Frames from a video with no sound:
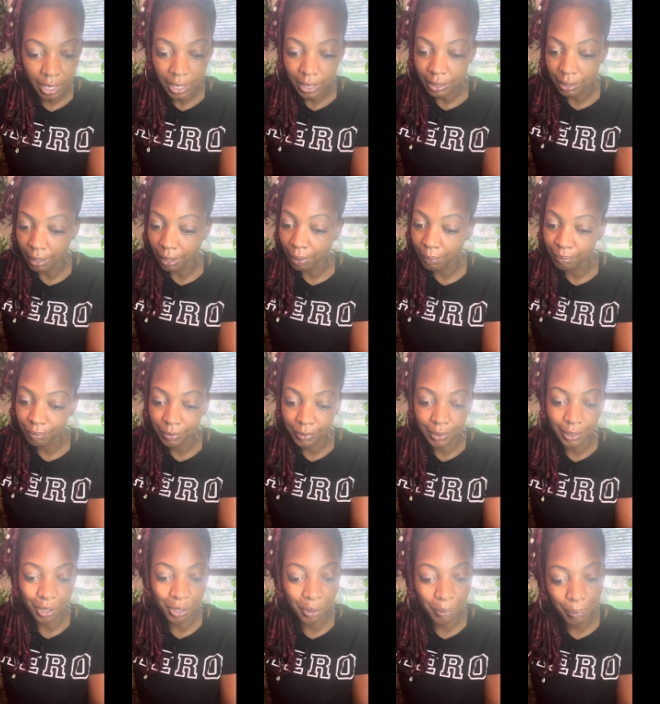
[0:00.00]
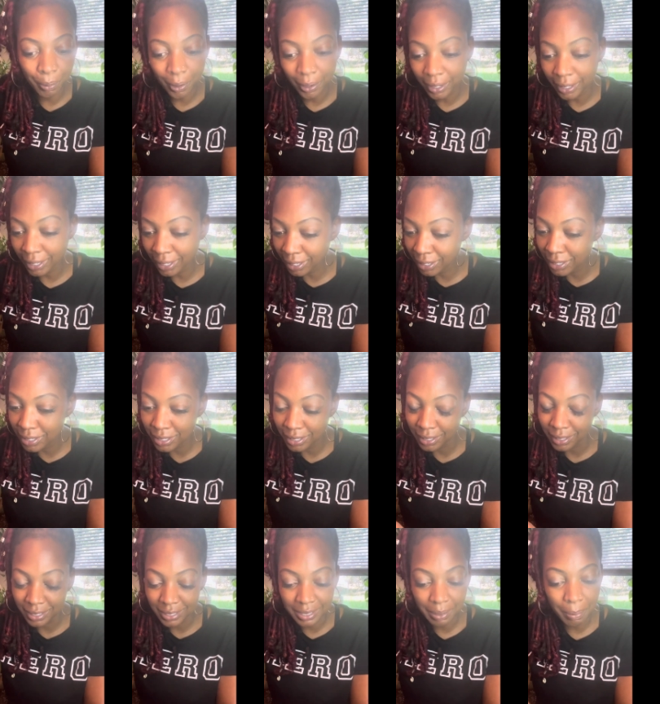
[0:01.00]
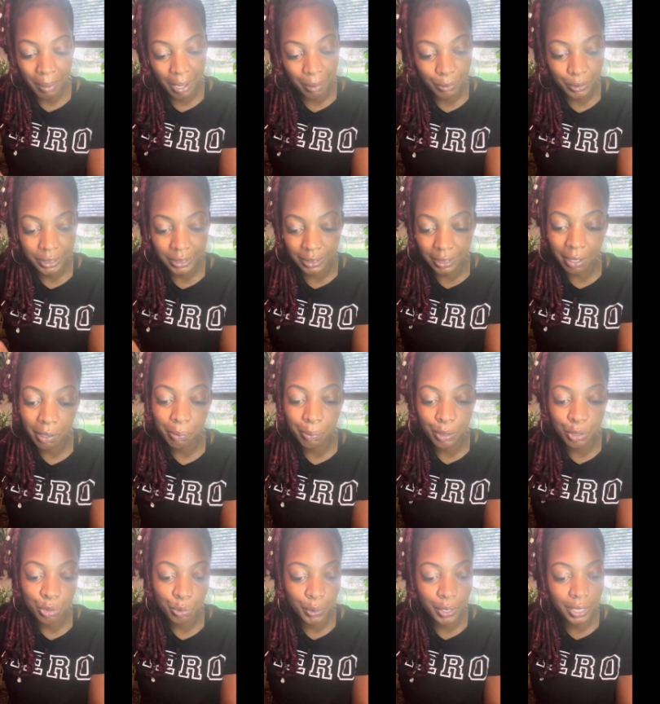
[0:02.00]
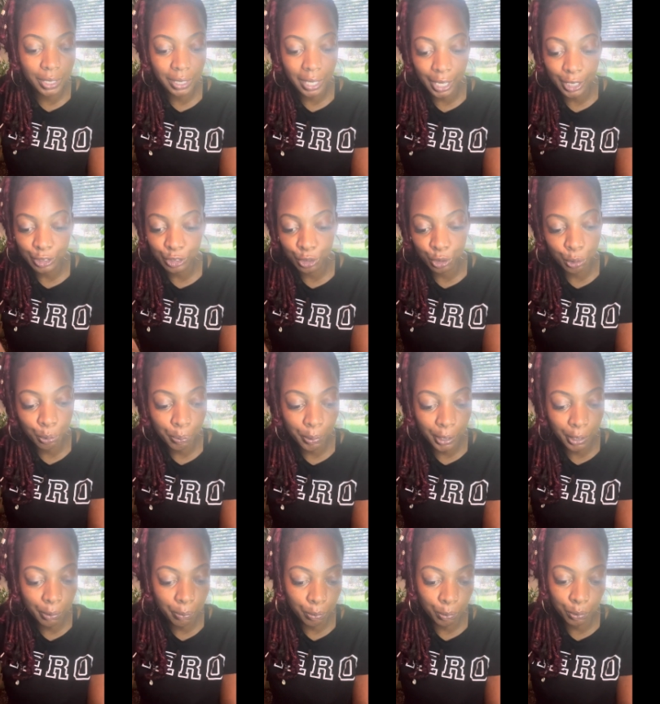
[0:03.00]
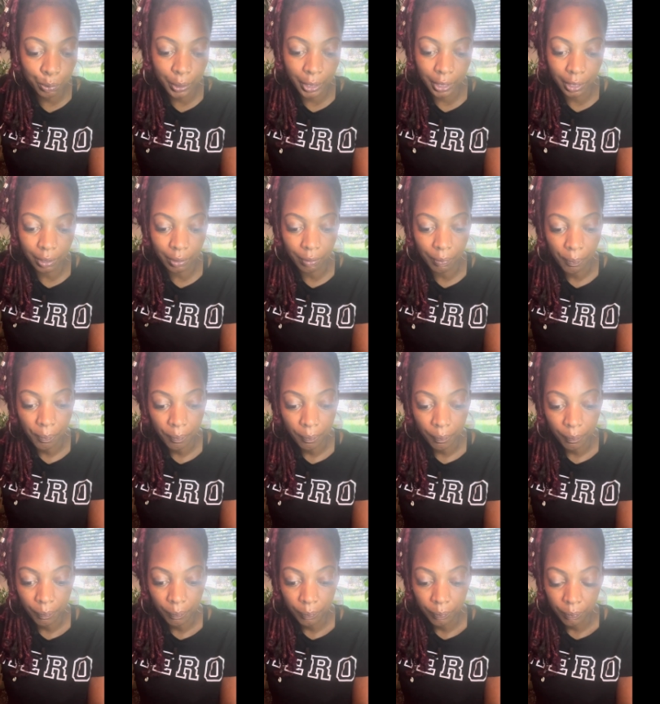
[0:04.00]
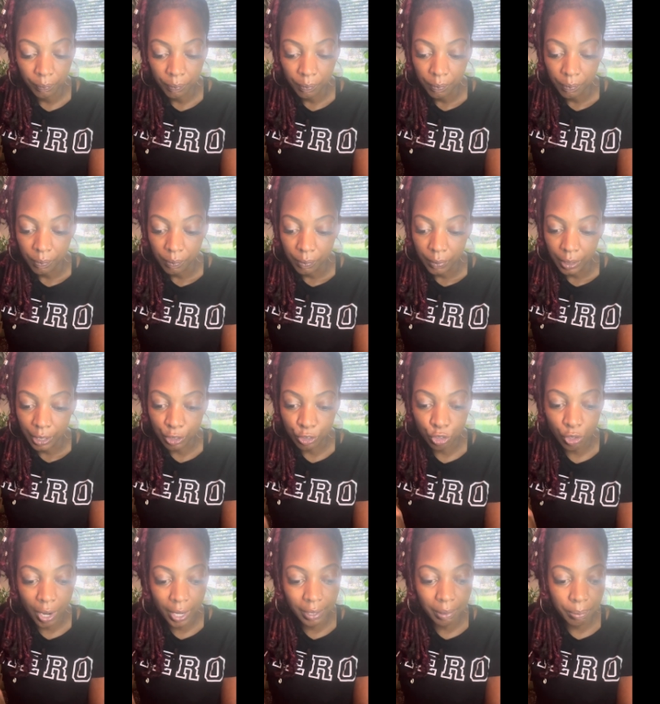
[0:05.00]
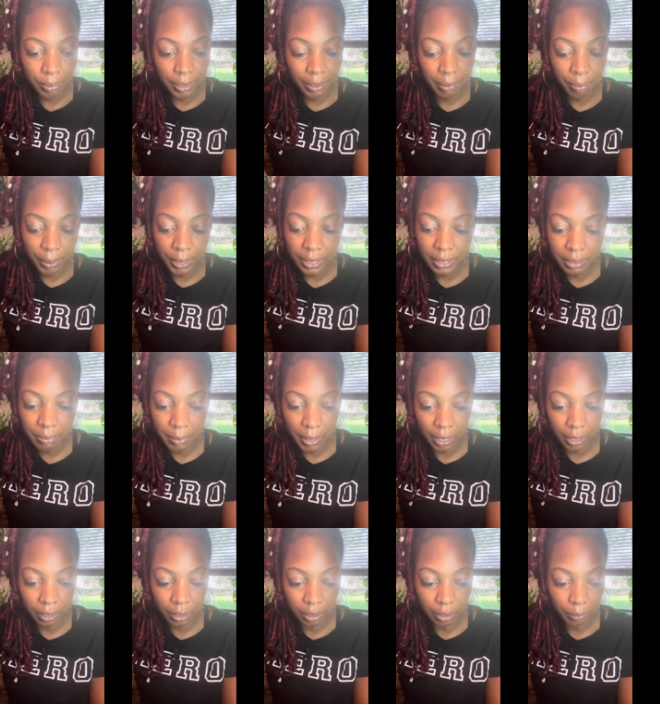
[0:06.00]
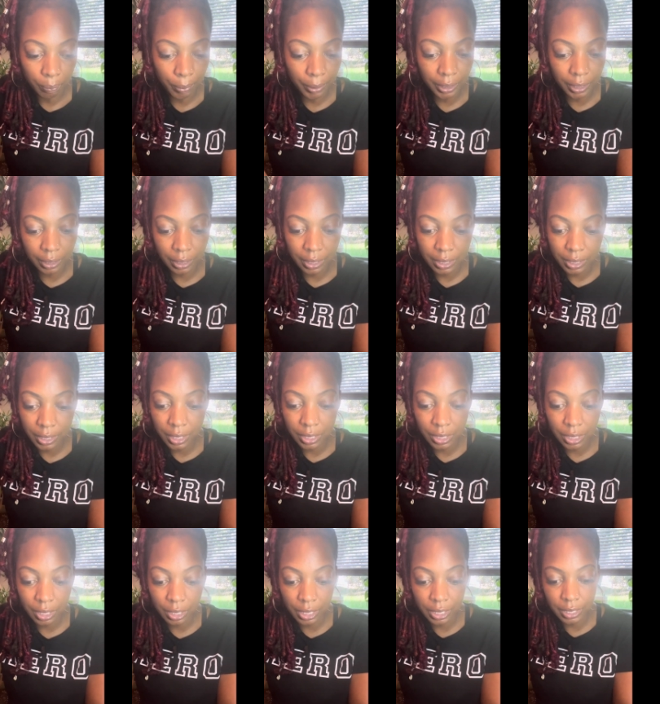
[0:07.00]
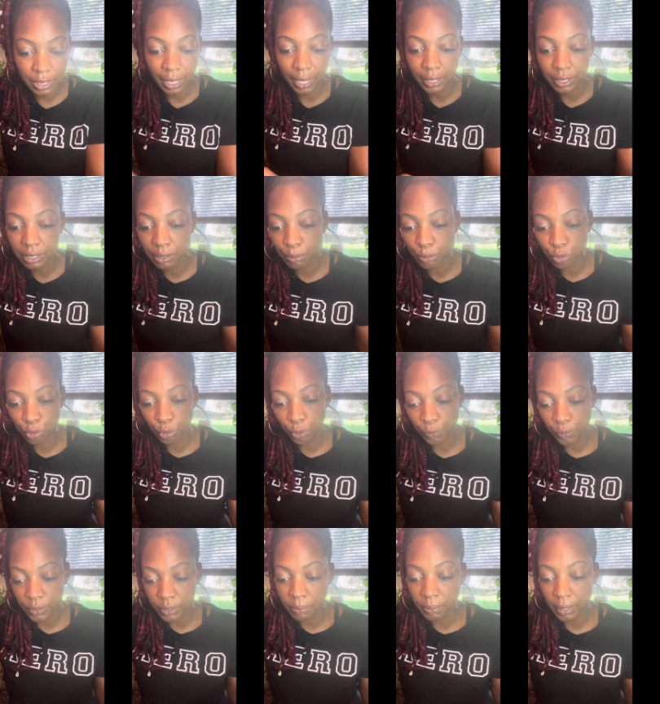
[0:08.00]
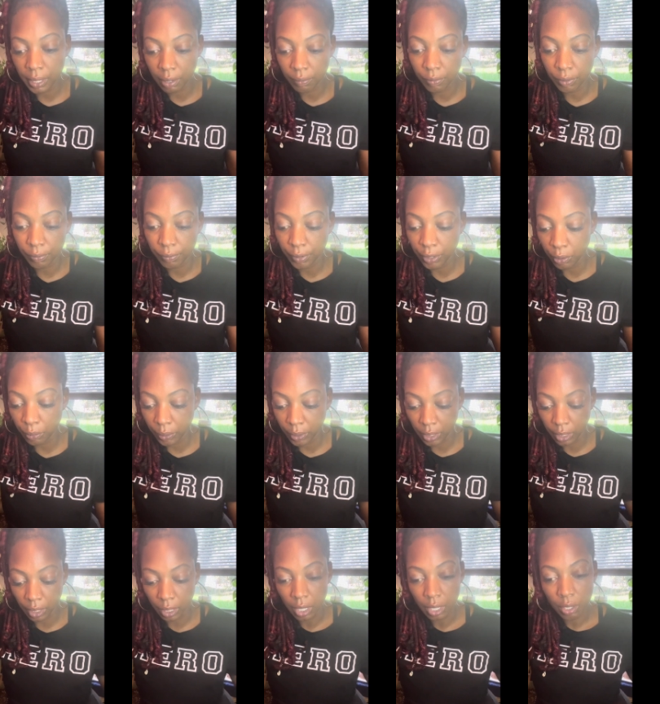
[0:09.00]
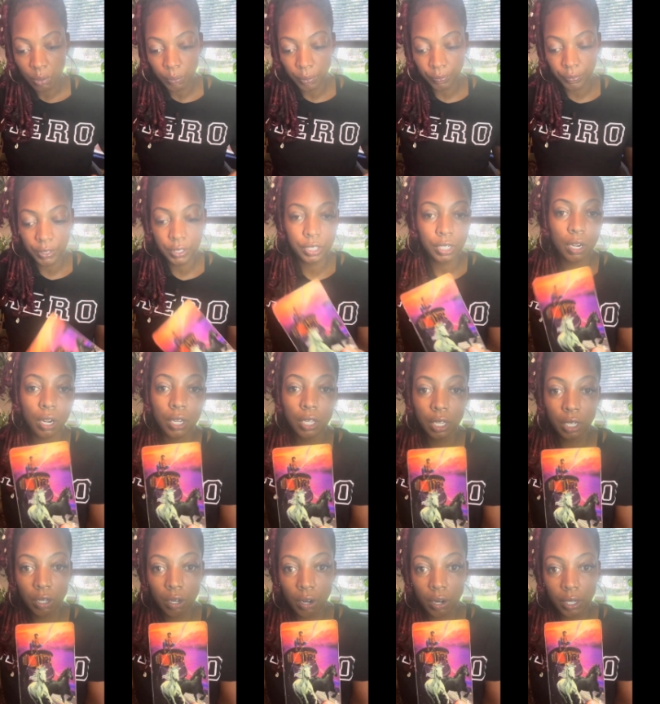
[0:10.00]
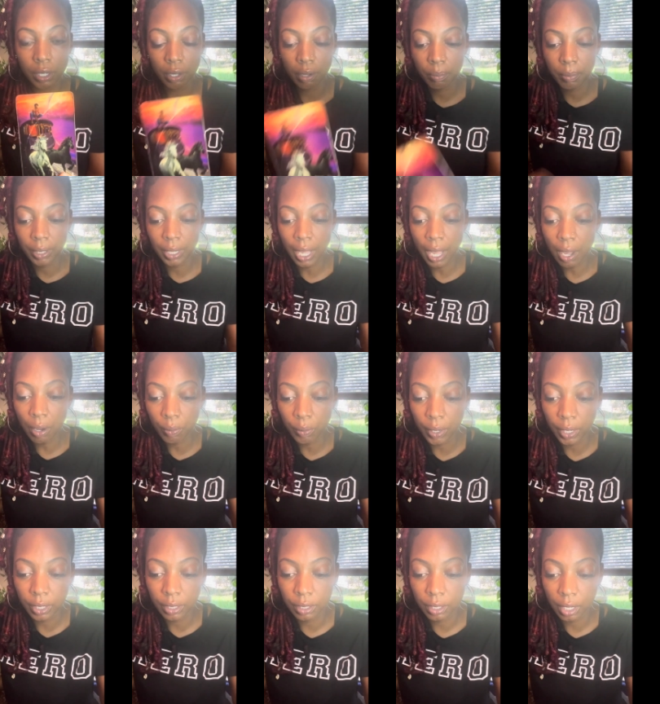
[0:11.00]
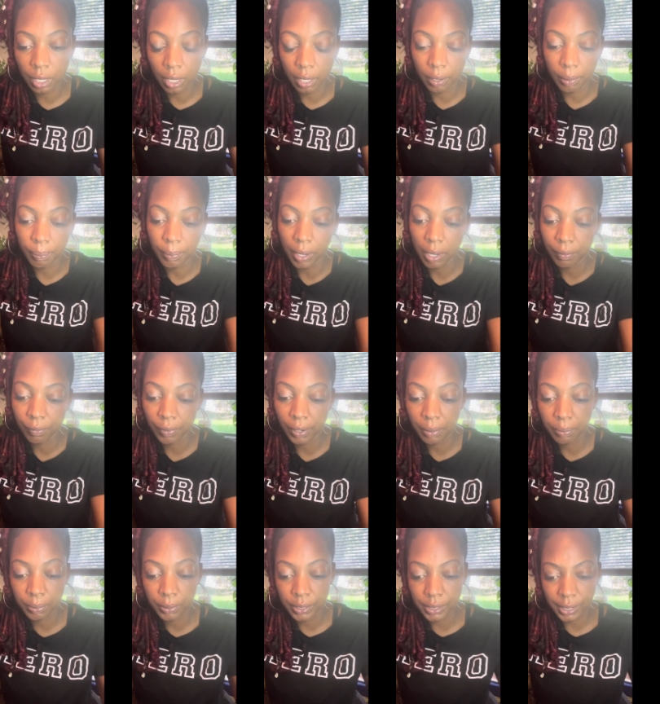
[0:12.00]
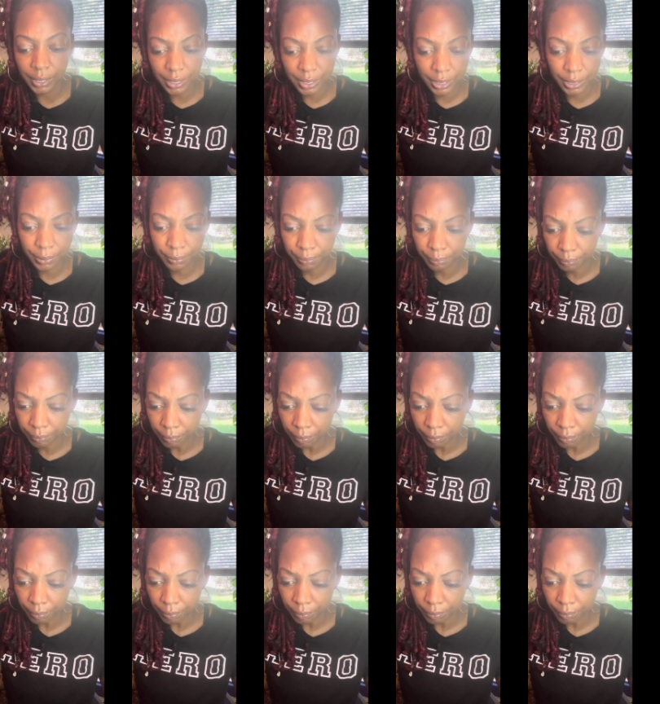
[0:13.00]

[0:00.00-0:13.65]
yep, third party energy, somebody was stuck between like two people here and trying to be the peacemaker. But the decision, it's like some truth is being revealed here. With the Chariot card coming out in the upright position,